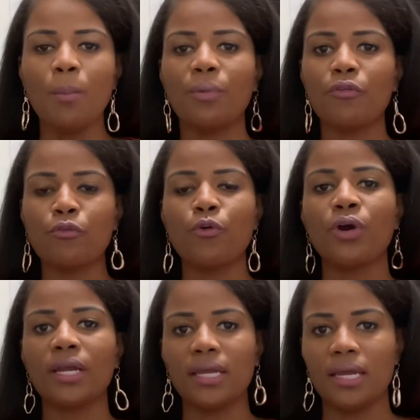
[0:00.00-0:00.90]

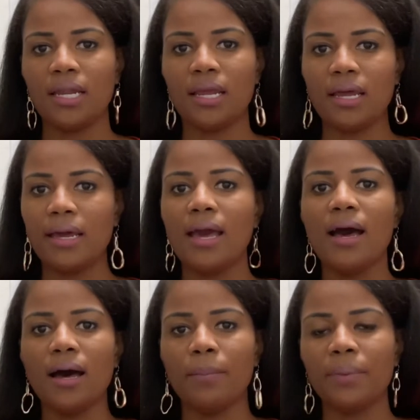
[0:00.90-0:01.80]
before getting
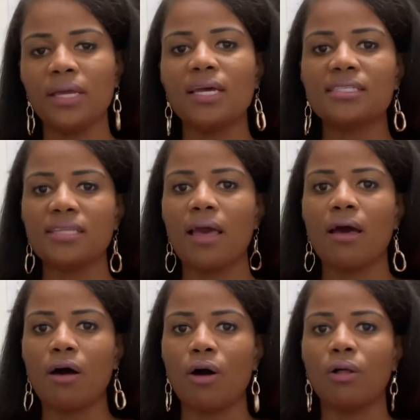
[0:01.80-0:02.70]
a
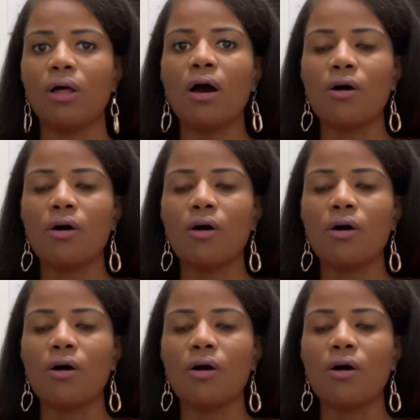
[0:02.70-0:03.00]
PSL